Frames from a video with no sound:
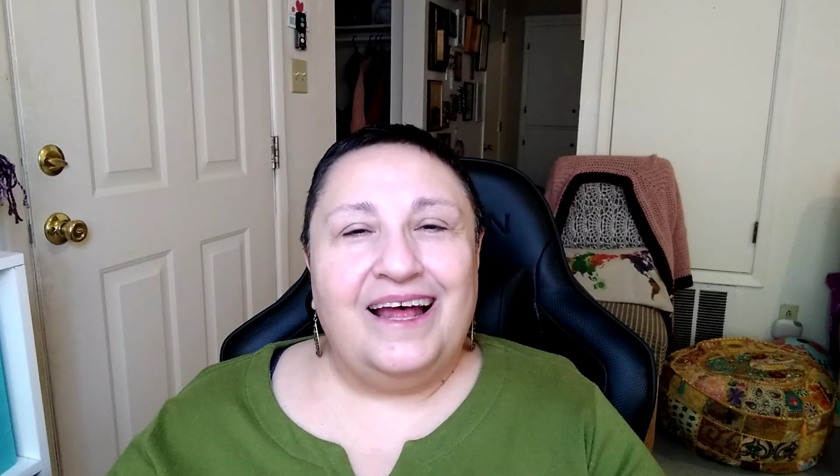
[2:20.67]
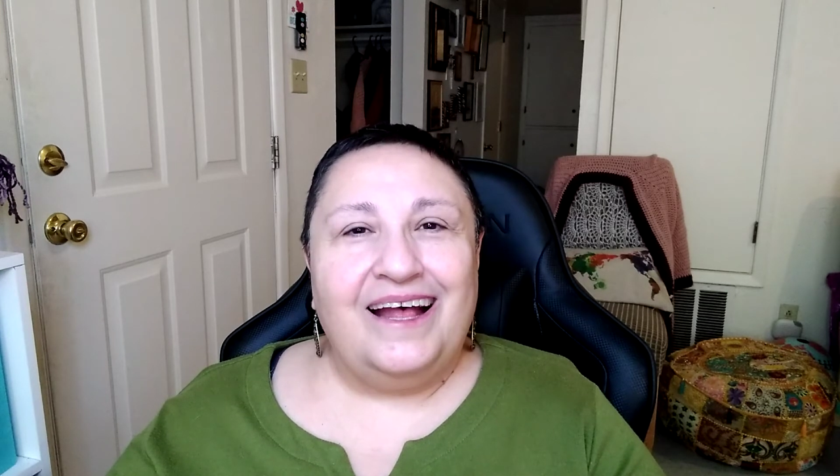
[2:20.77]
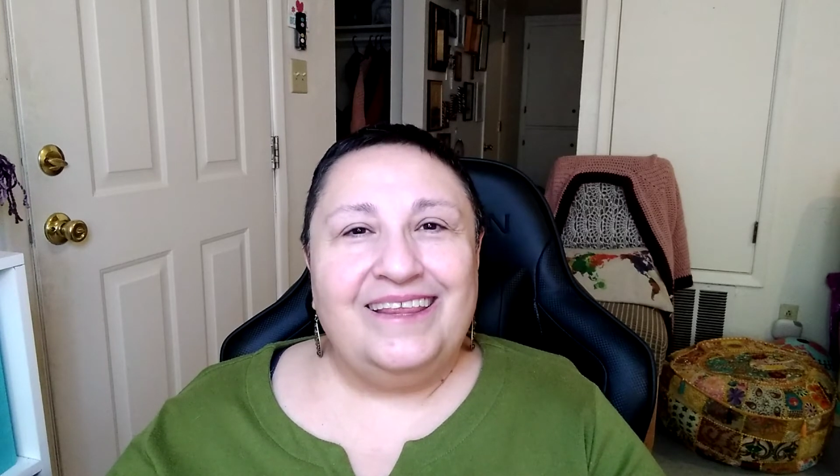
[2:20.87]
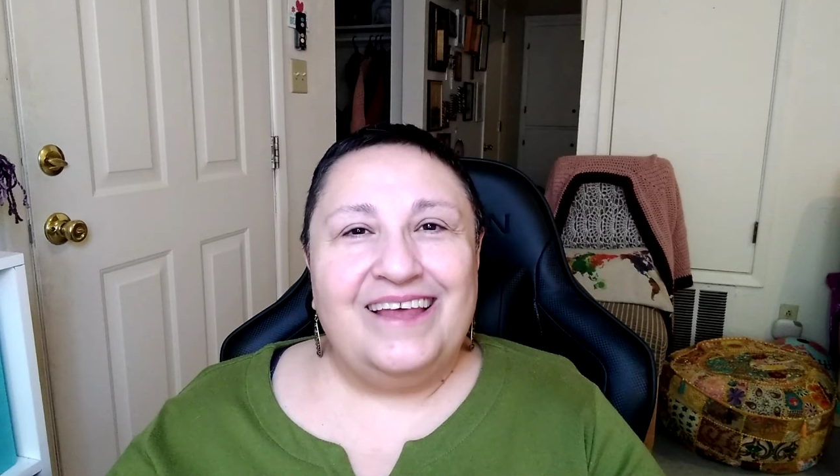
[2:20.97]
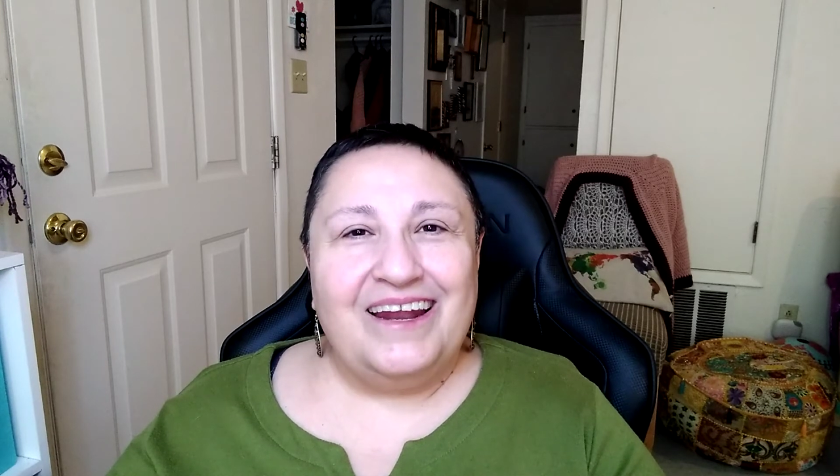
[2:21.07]

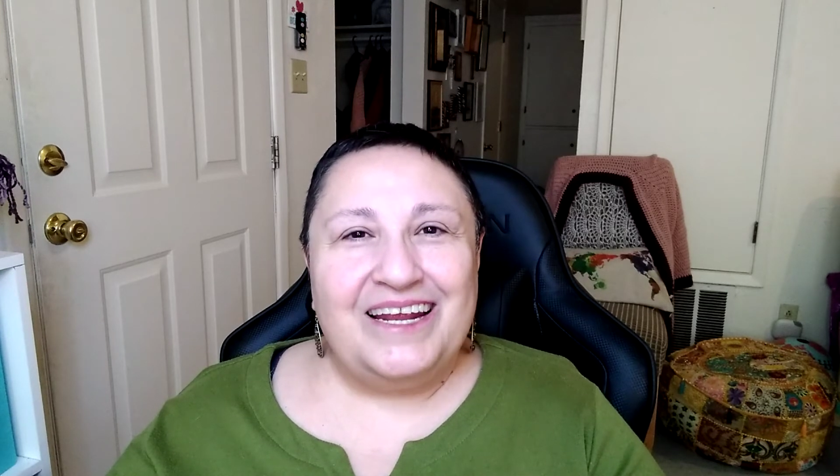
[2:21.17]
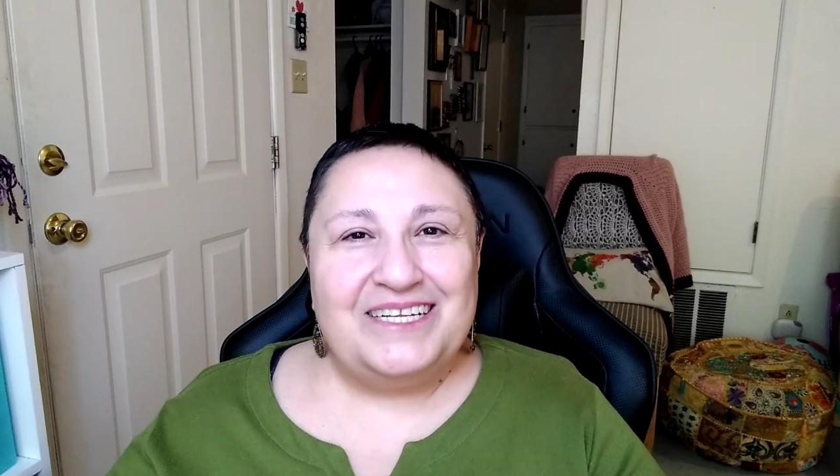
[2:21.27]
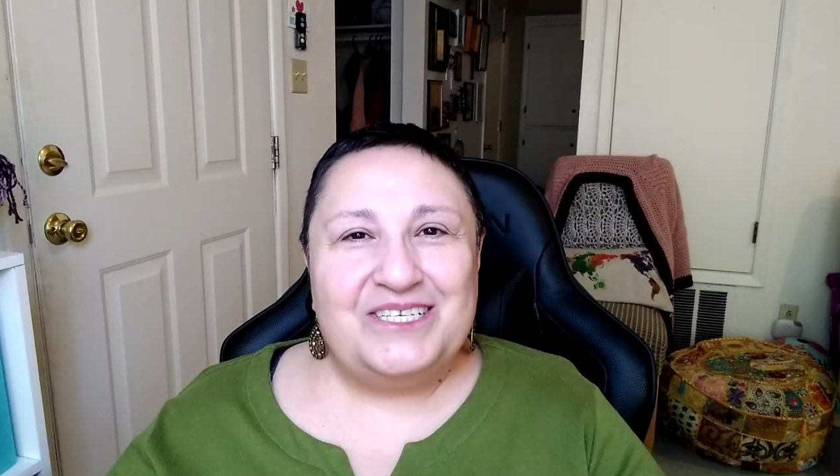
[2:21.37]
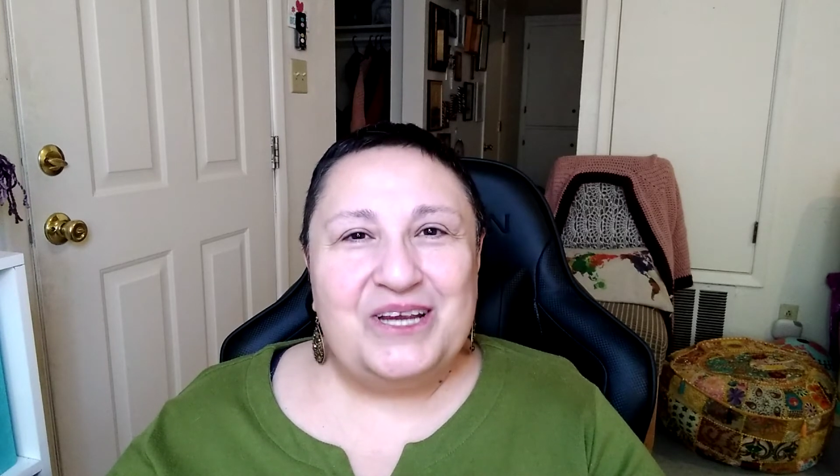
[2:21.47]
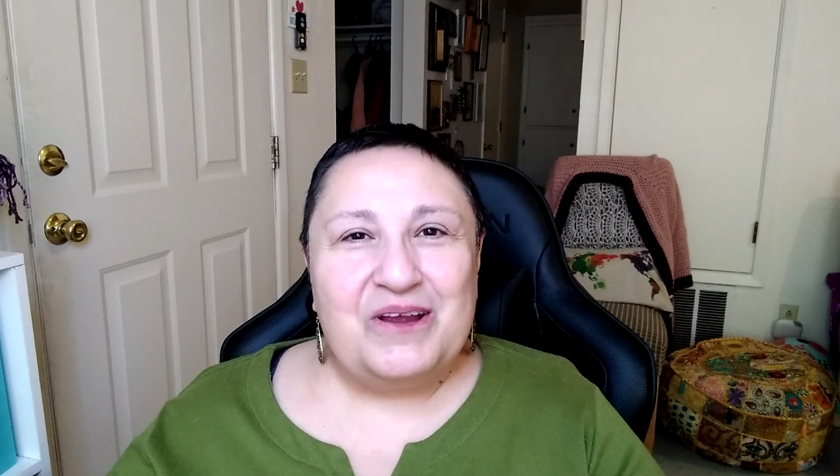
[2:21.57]
I thought
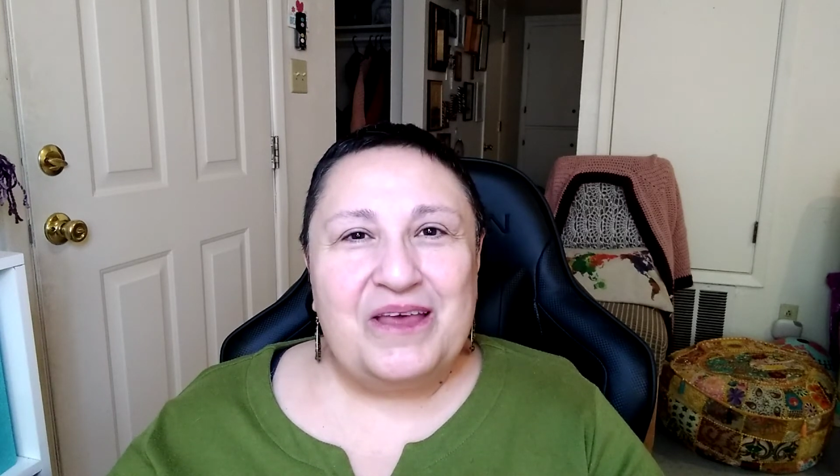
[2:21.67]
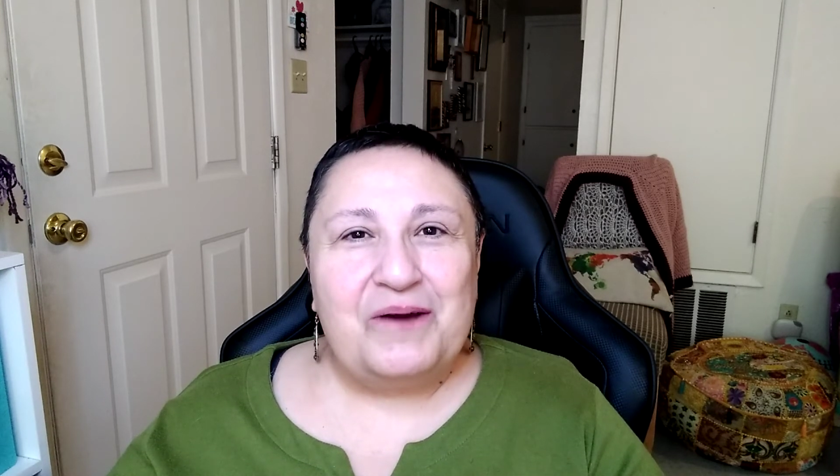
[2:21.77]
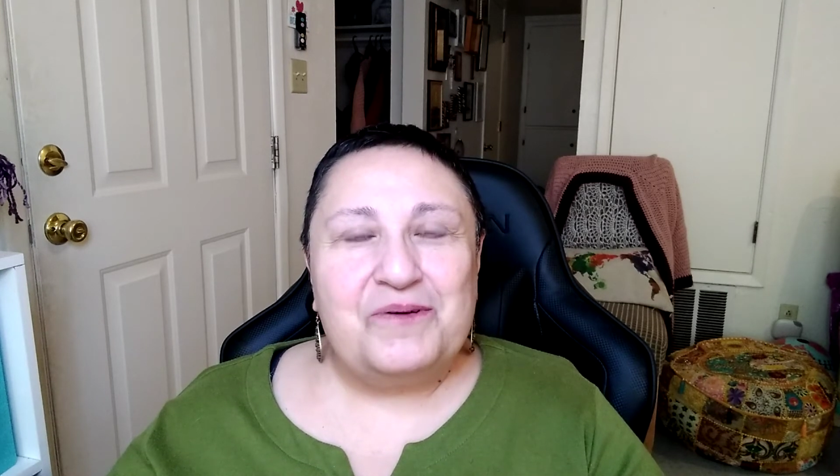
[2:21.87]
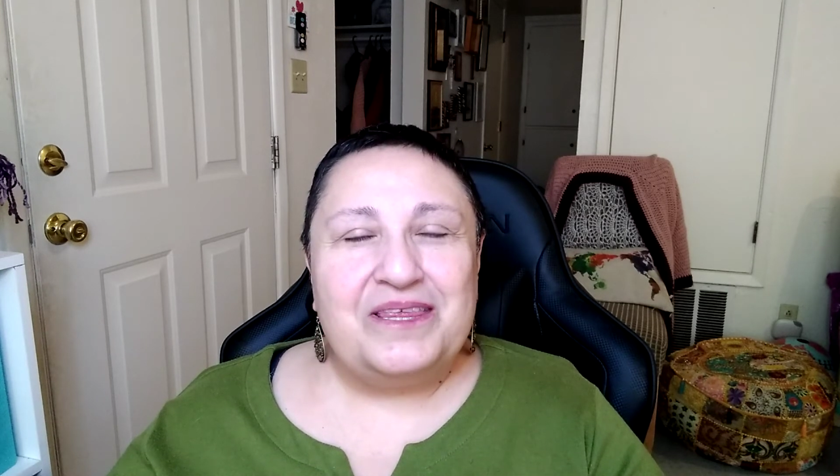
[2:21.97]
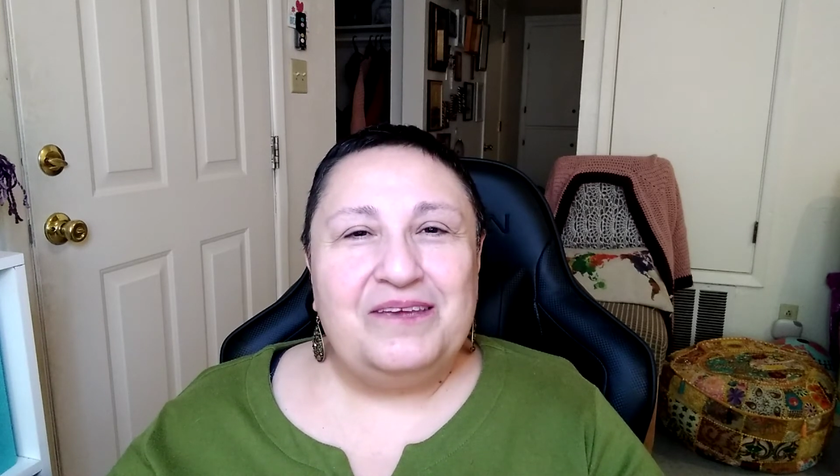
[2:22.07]
I'd share
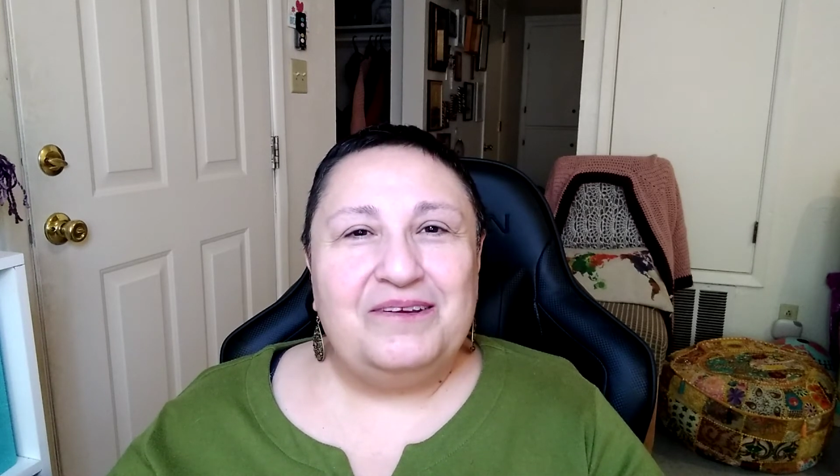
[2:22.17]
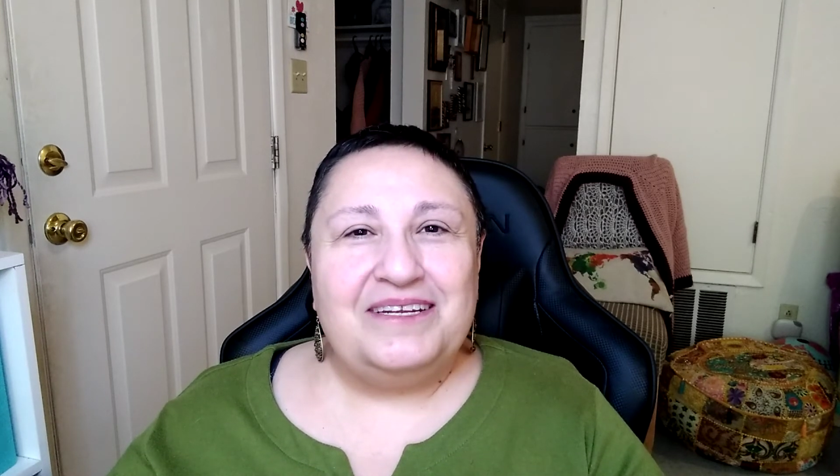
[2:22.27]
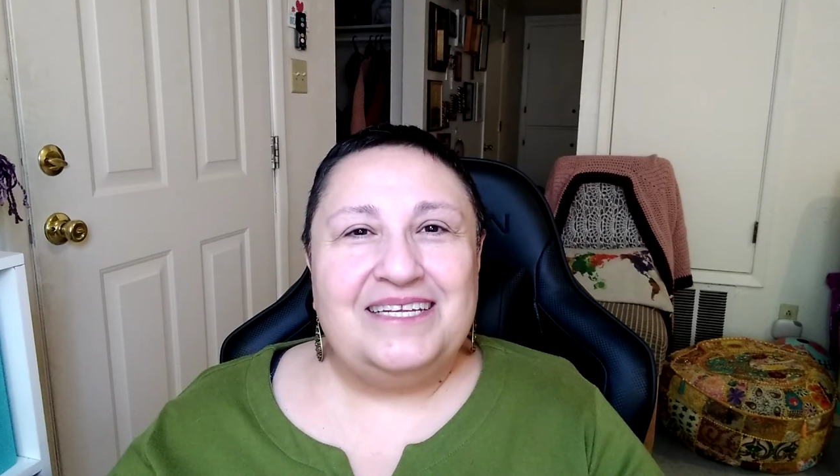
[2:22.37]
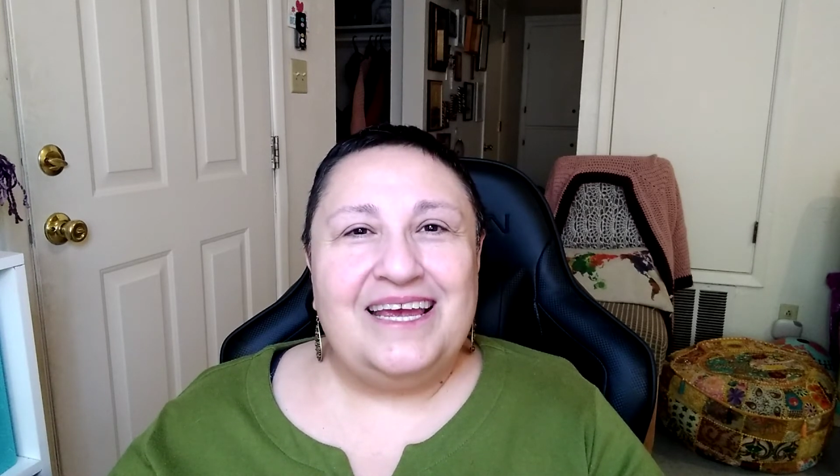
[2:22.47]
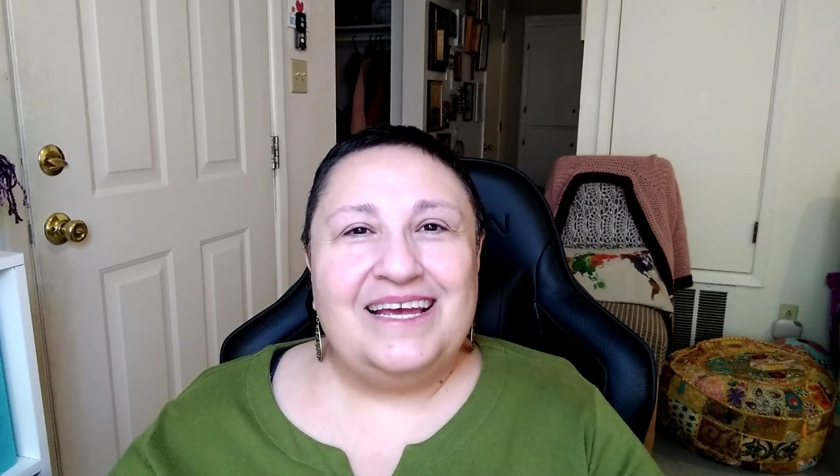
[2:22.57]
that with you
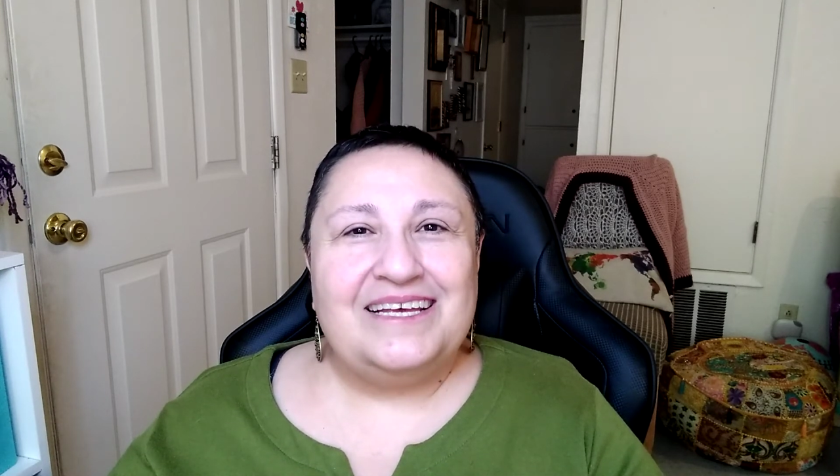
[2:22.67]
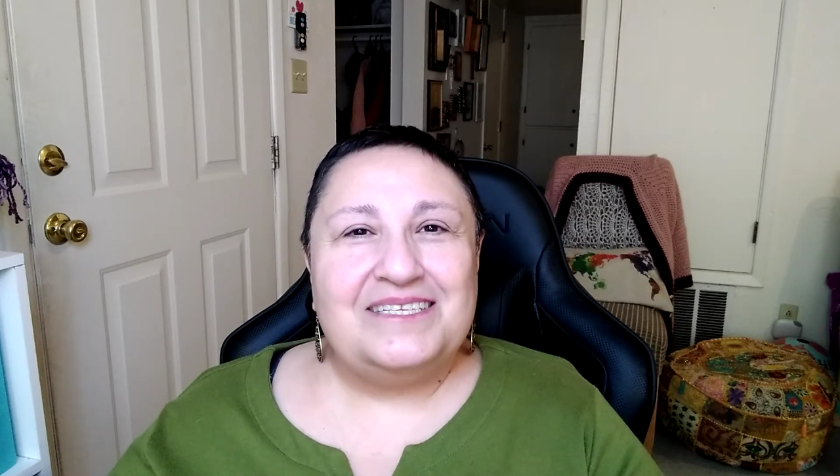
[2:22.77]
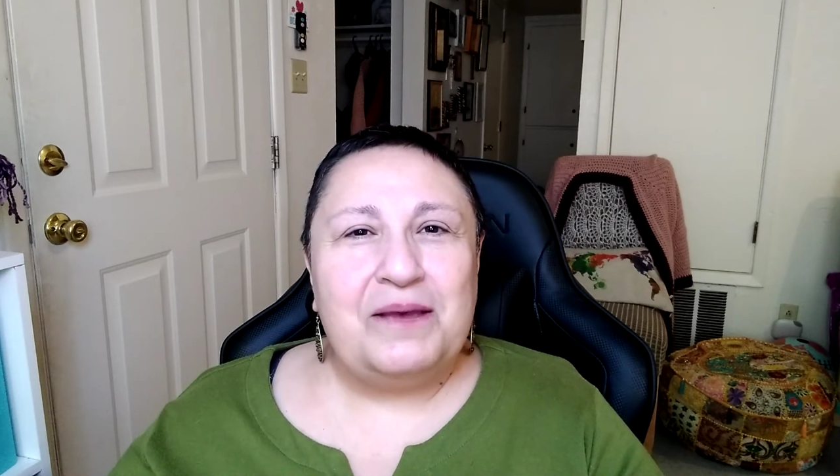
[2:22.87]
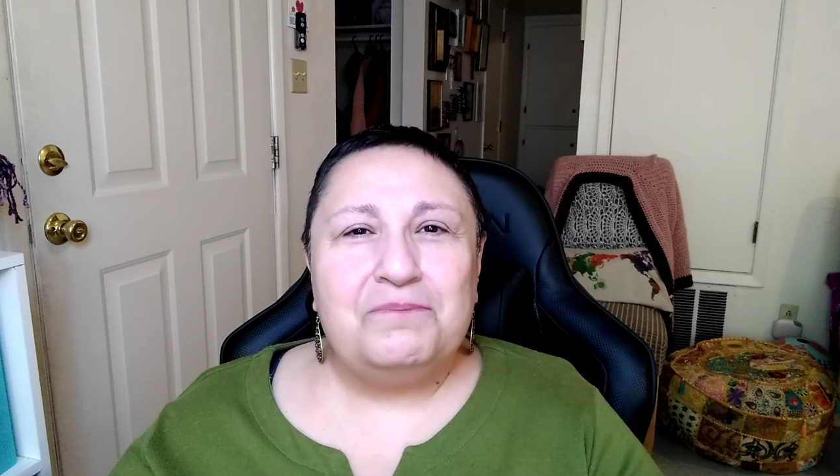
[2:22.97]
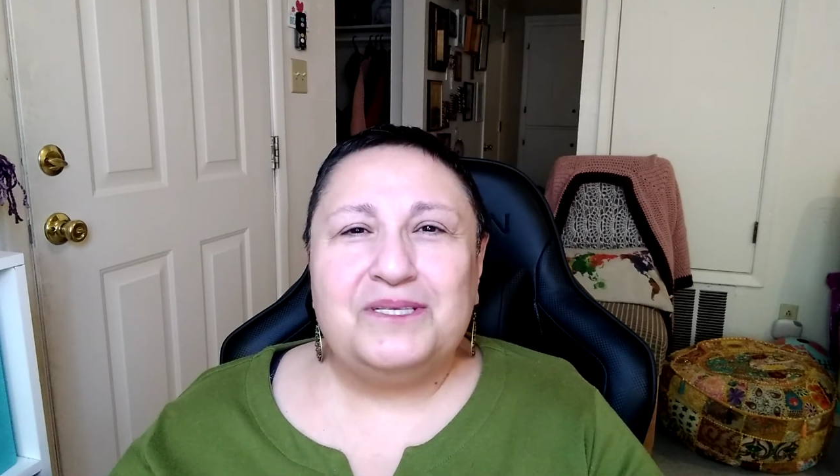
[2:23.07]
today
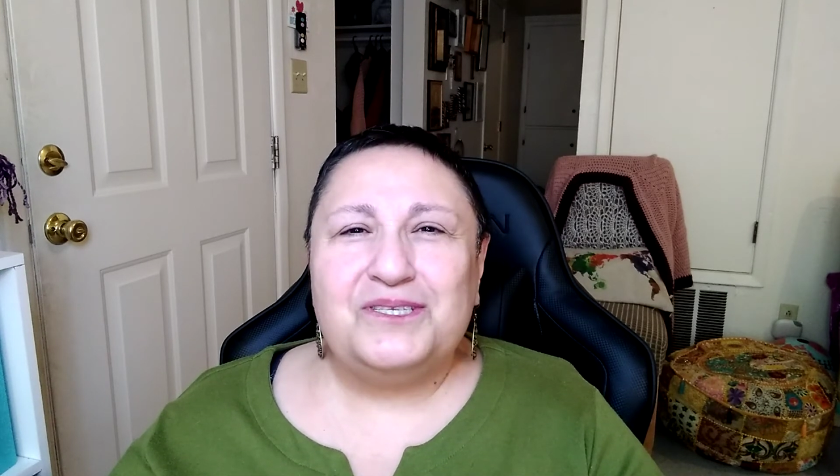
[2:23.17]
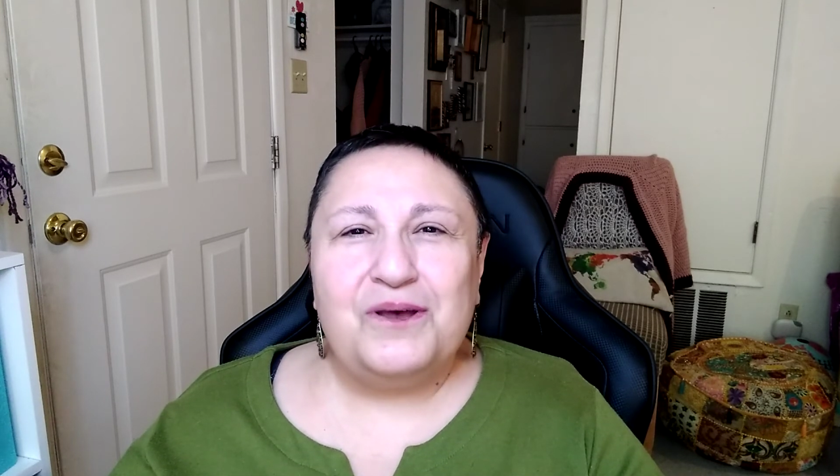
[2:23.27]
because I'm